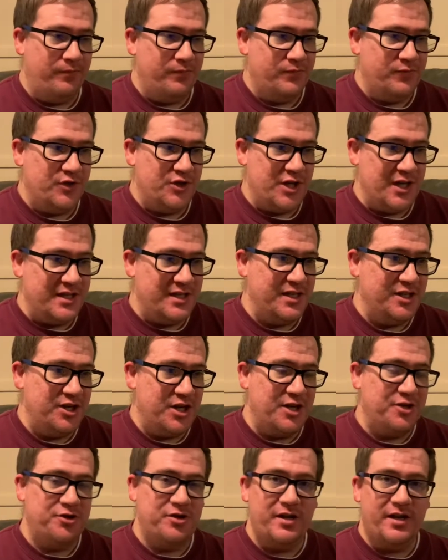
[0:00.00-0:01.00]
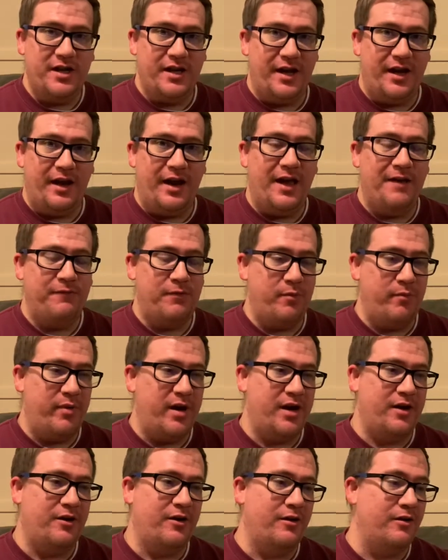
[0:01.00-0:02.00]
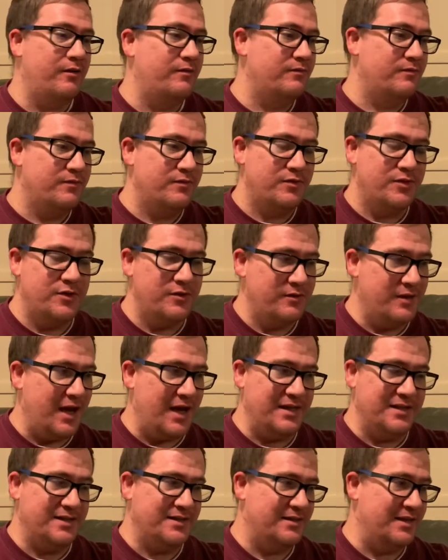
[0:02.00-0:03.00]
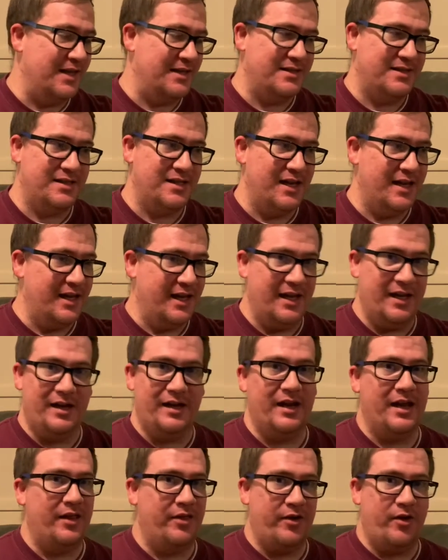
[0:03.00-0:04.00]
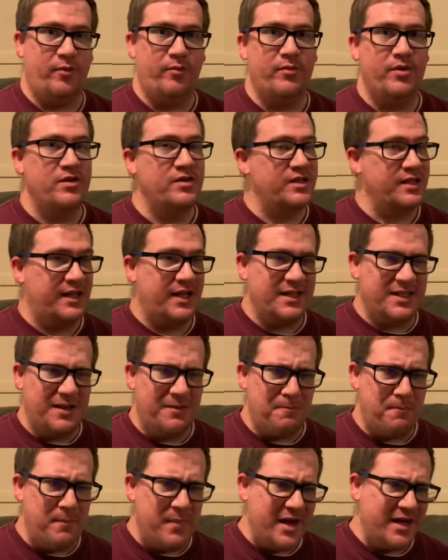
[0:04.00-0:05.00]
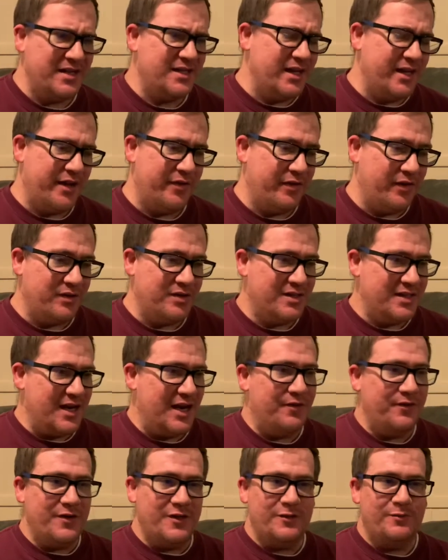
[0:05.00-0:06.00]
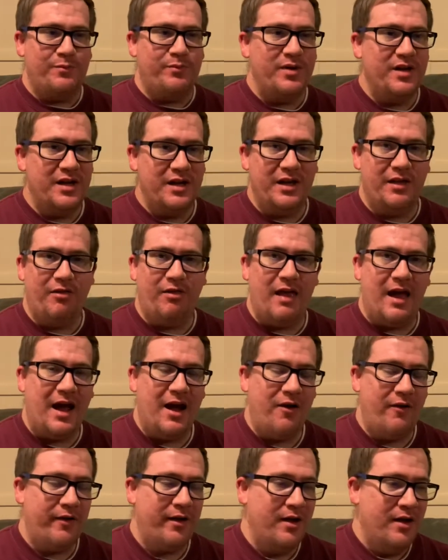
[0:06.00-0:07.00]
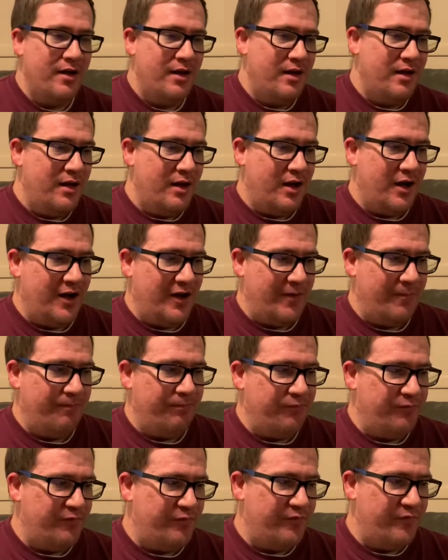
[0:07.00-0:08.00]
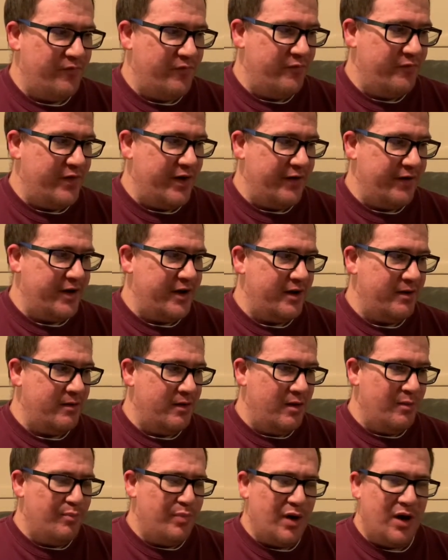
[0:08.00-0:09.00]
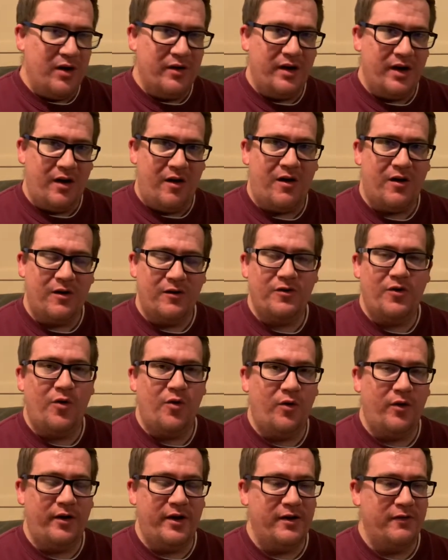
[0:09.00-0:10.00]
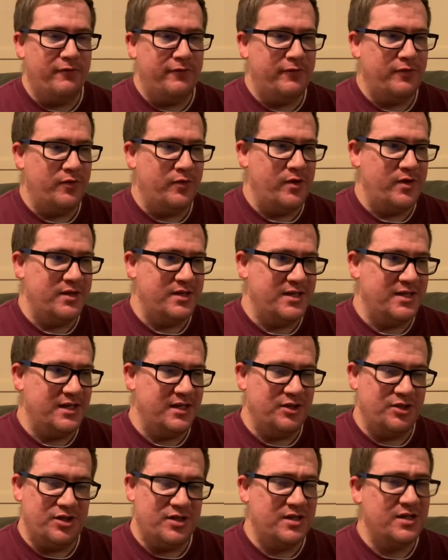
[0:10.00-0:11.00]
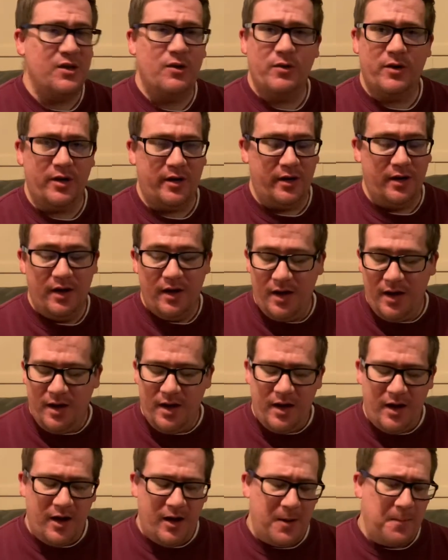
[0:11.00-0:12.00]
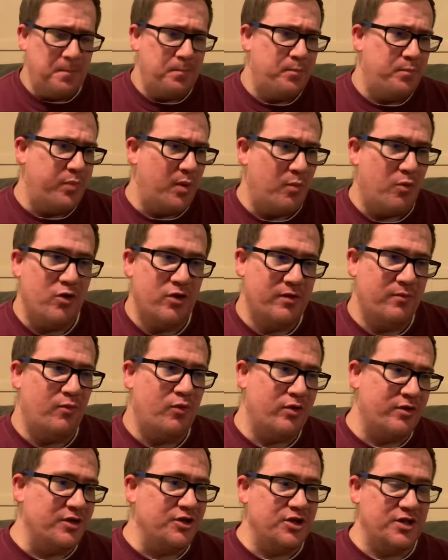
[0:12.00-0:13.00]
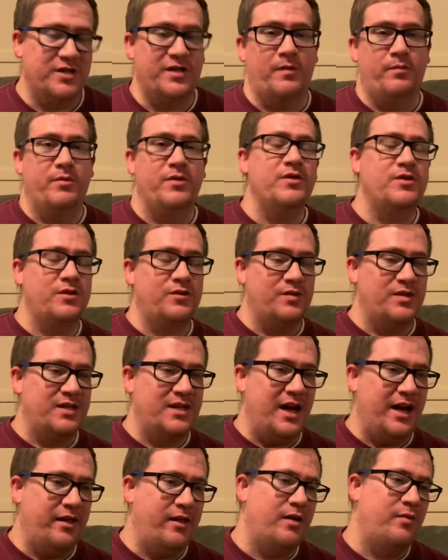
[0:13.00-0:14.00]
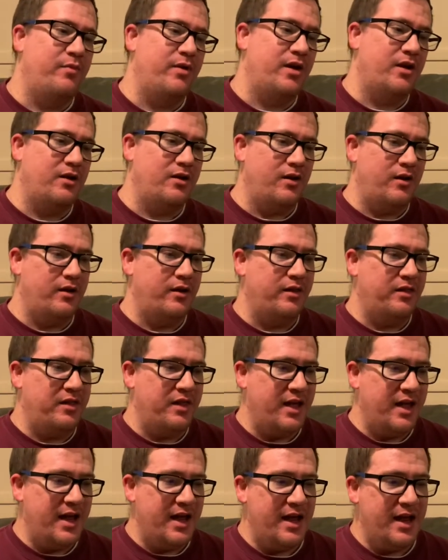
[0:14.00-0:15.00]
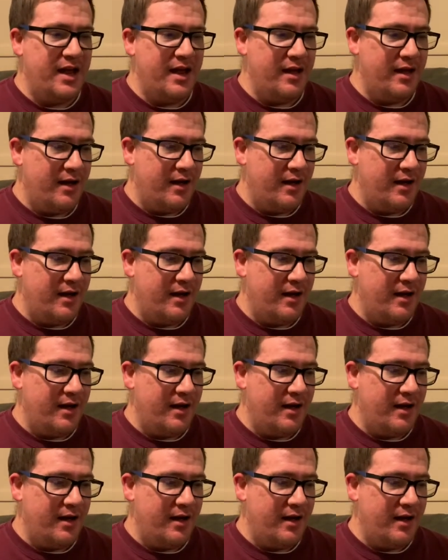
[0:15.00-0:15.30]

Jesse Gentry and Evan Baker. Two guys, that's it. And their music is amazing and their sound is big and loud, very punk and hardcore influenced, and just so good. But more than just their musical styling being good, they